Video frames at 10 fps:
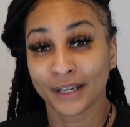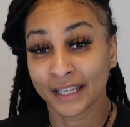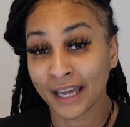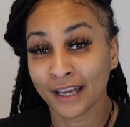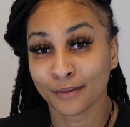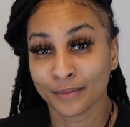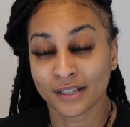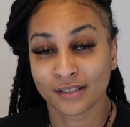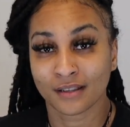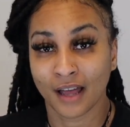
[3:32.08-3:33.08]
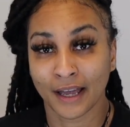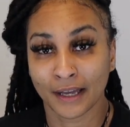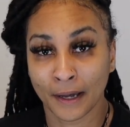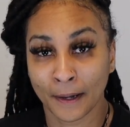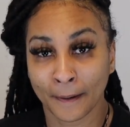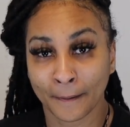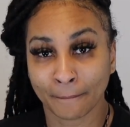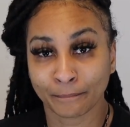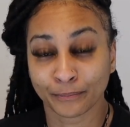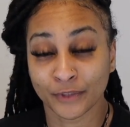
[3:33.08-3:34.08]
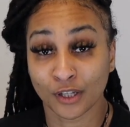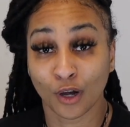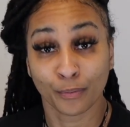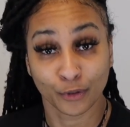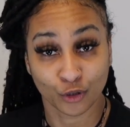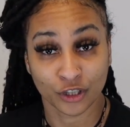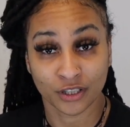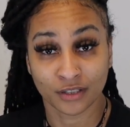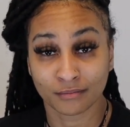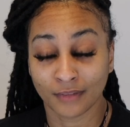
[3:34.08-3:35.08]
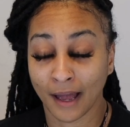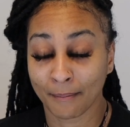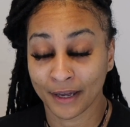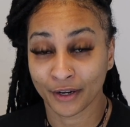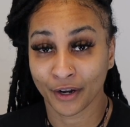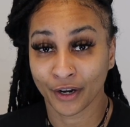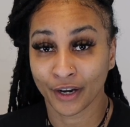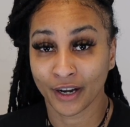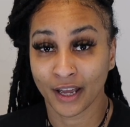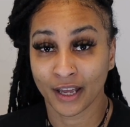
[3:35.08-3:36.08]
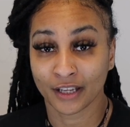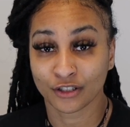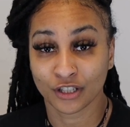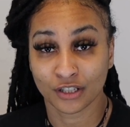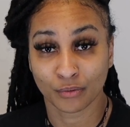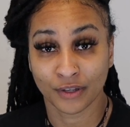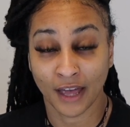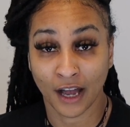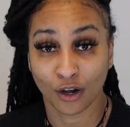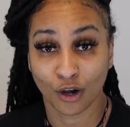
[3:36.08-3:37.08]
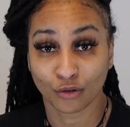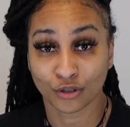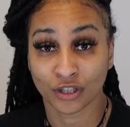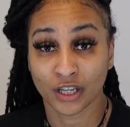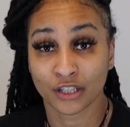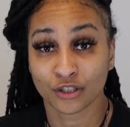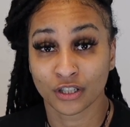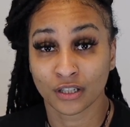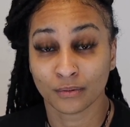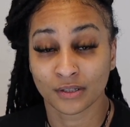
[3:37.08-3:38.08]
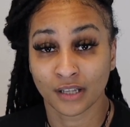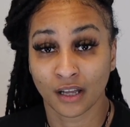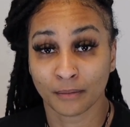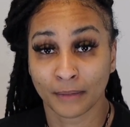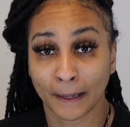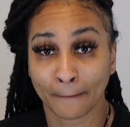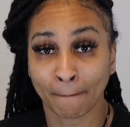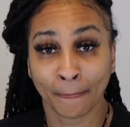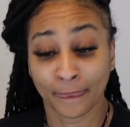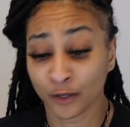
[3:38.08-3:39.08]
But cannabis, like, so Patricia, I met her, and she's with agriculture, and she was telling me,